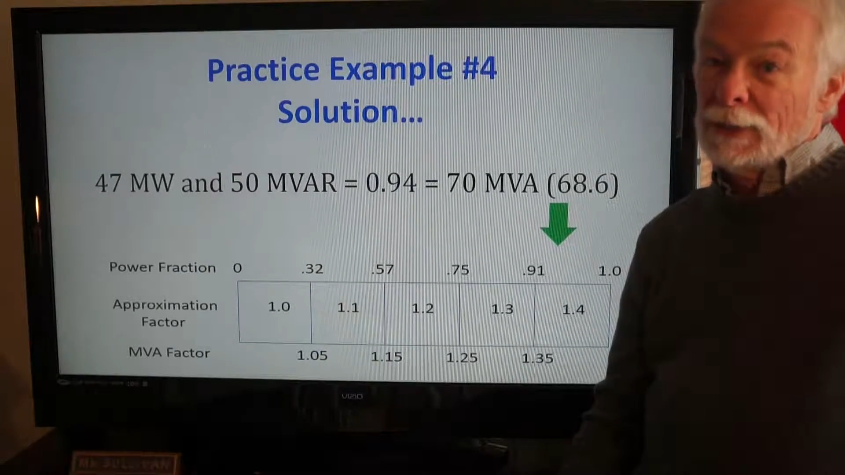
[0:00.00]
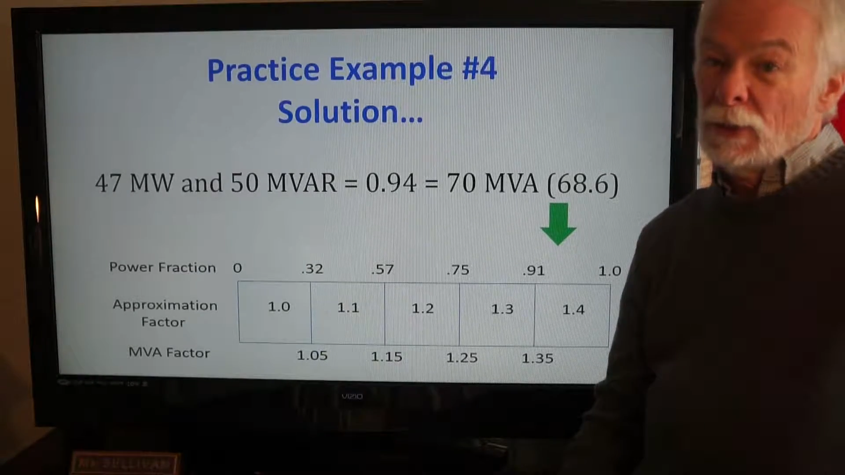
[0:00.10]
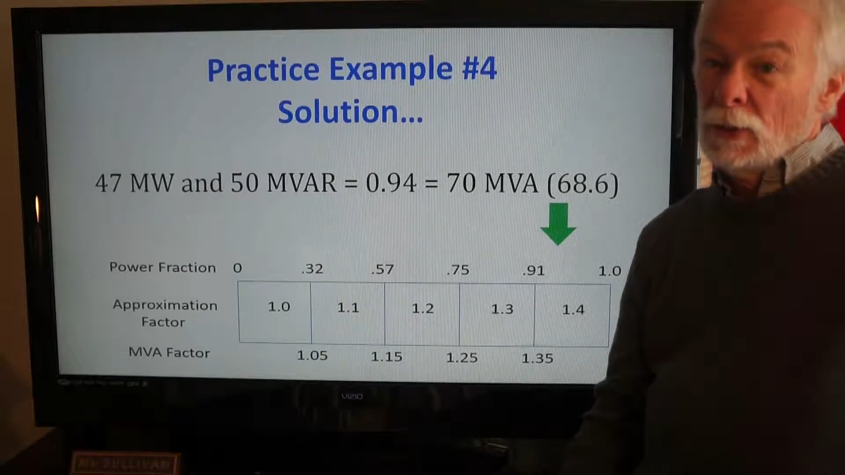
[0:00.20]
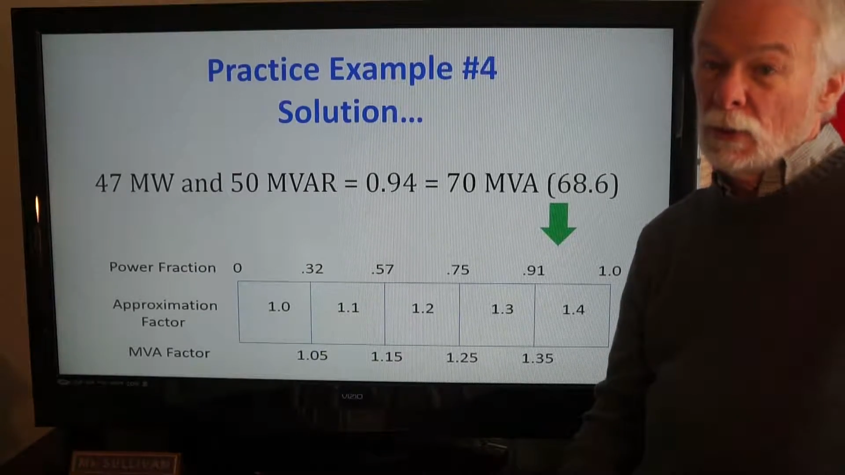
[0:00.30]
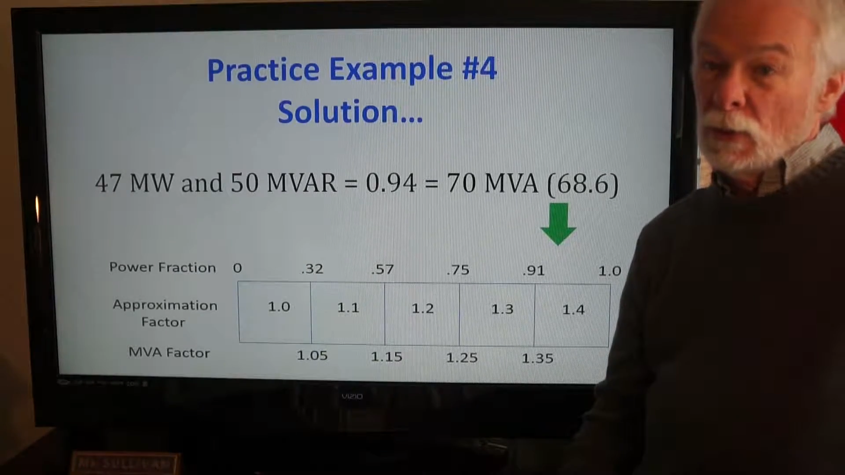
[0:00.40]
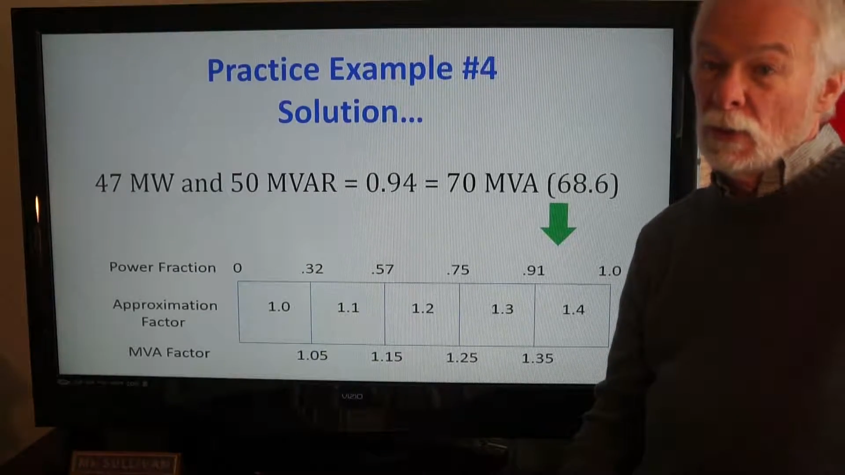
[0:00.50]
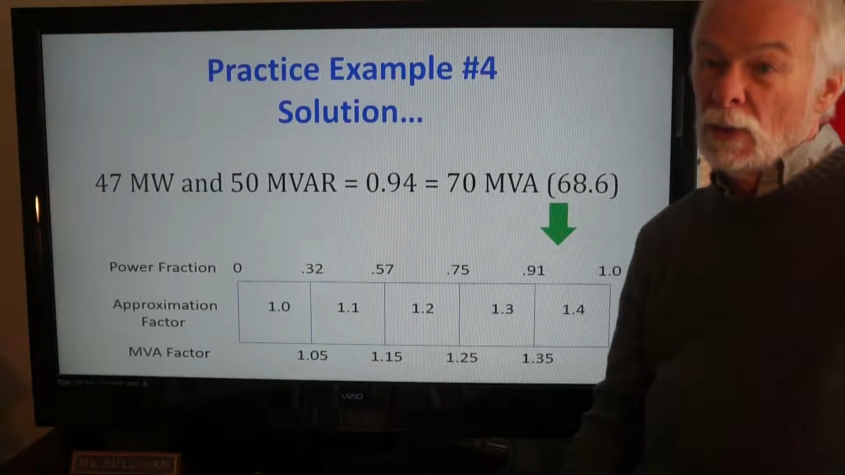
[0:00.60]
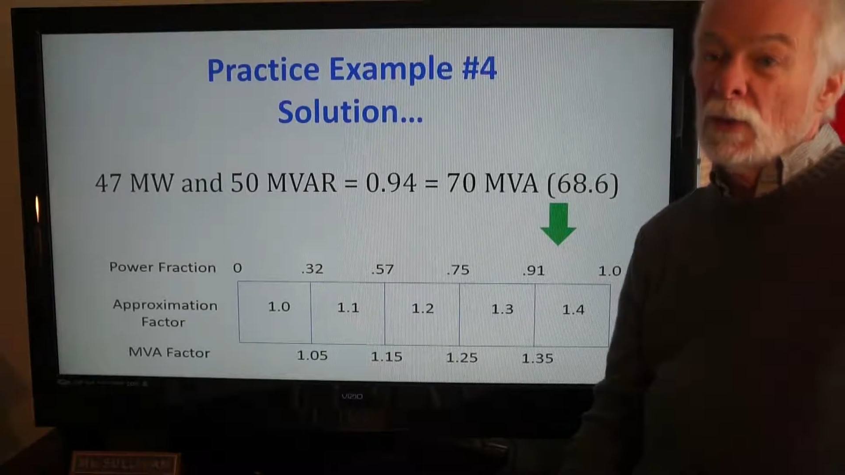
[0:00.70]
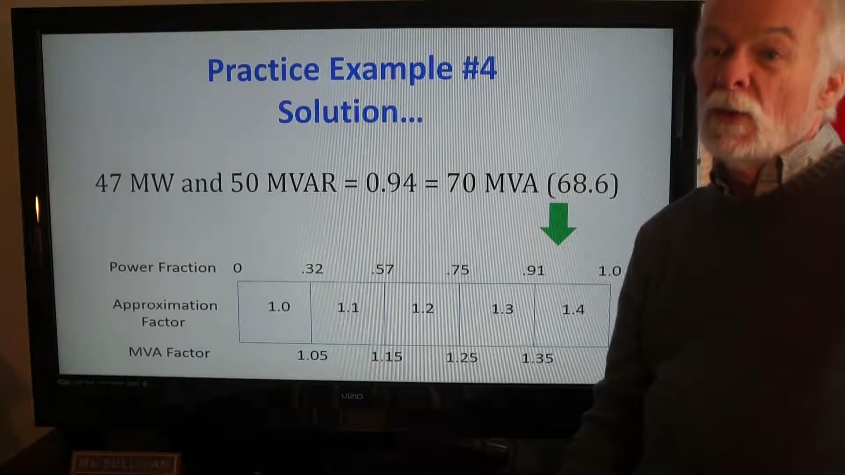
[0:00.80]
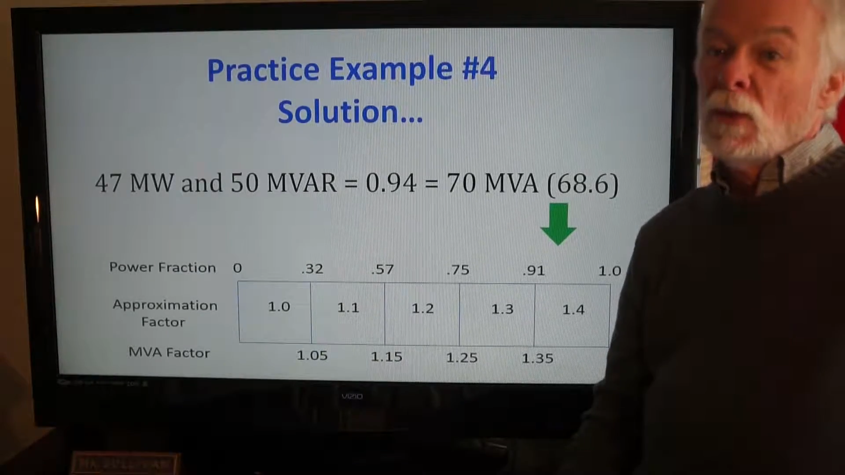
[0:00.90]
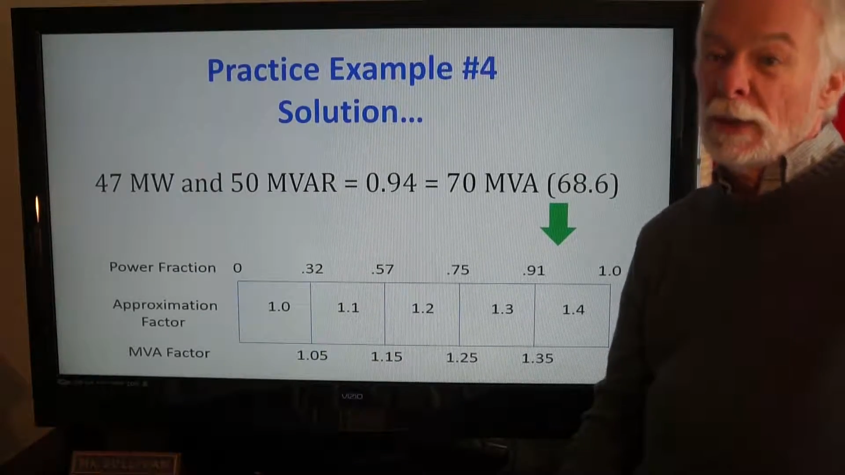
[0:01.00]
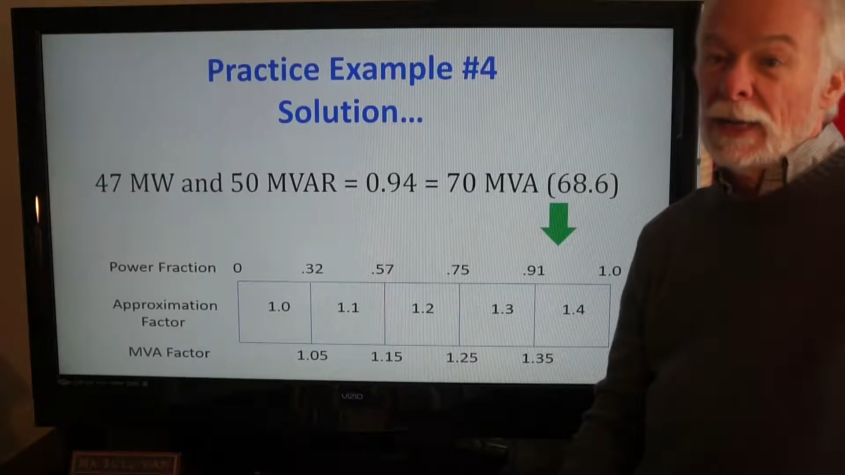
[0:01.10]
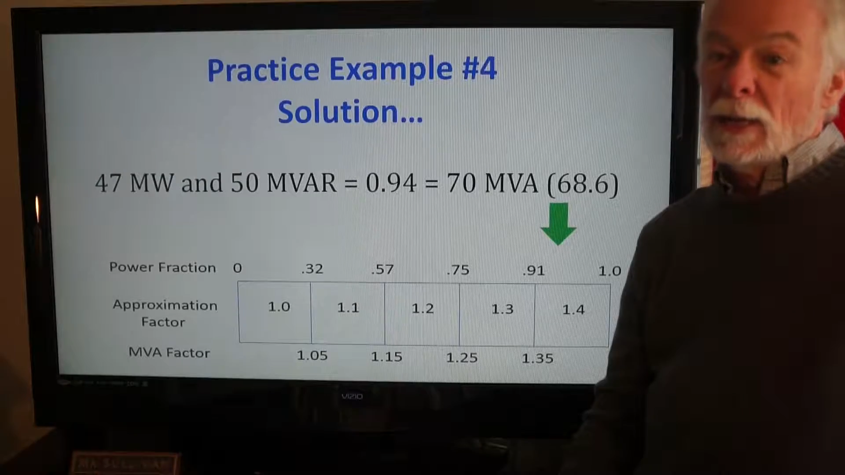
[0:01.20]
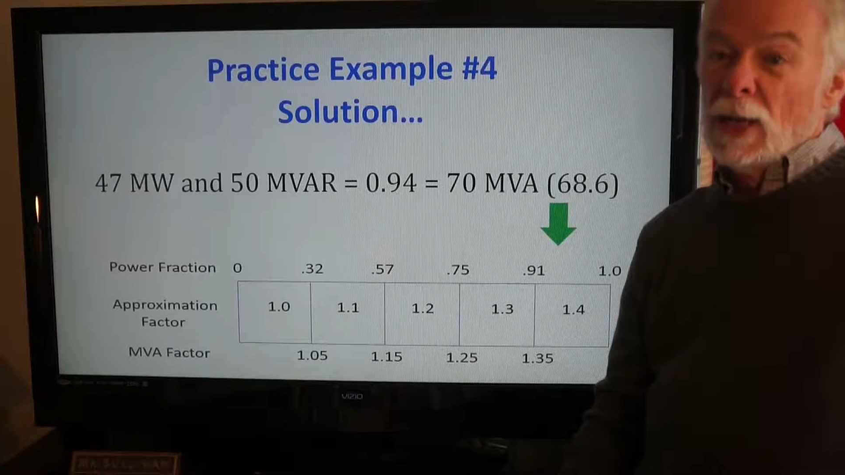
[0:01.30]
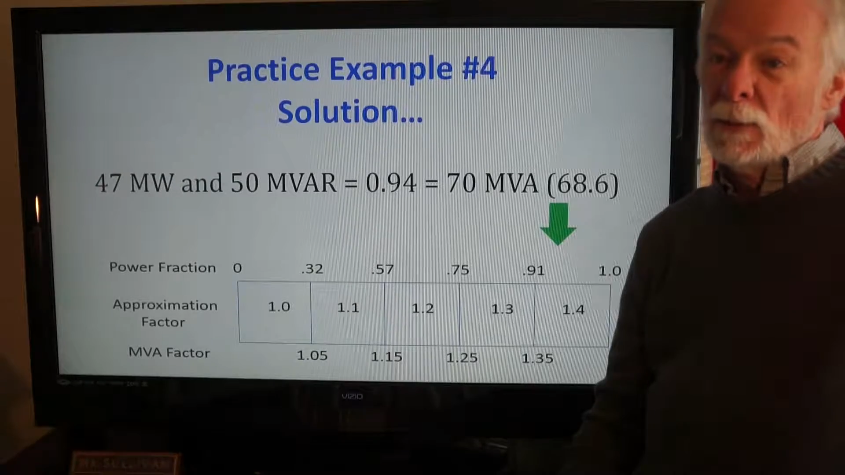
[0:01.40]
2, we
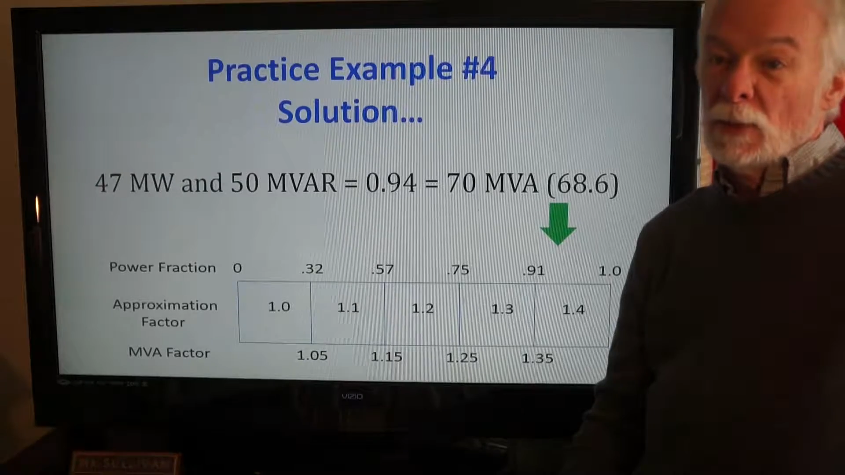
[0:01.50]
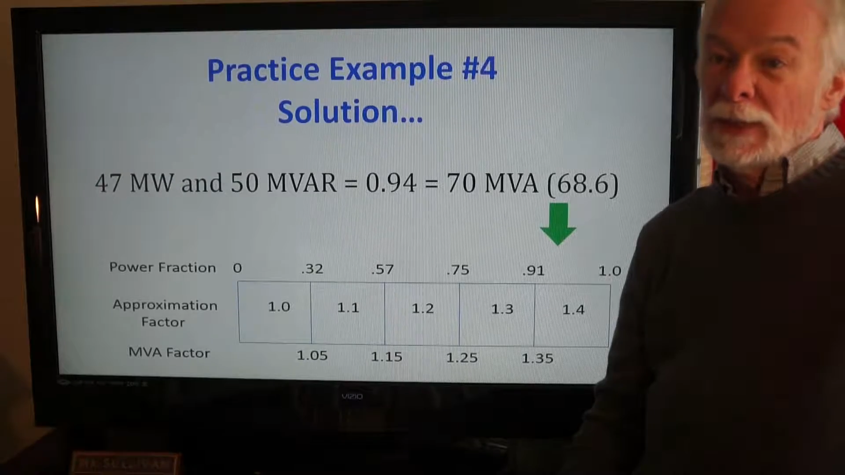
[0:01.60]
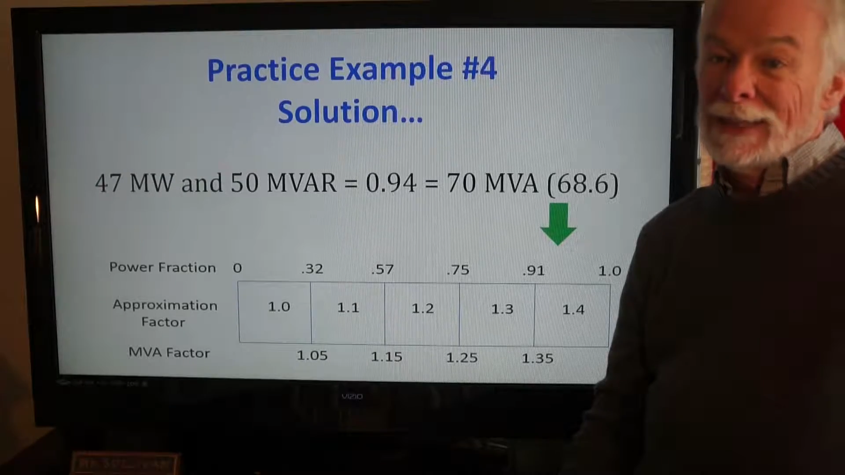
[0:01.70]
end up with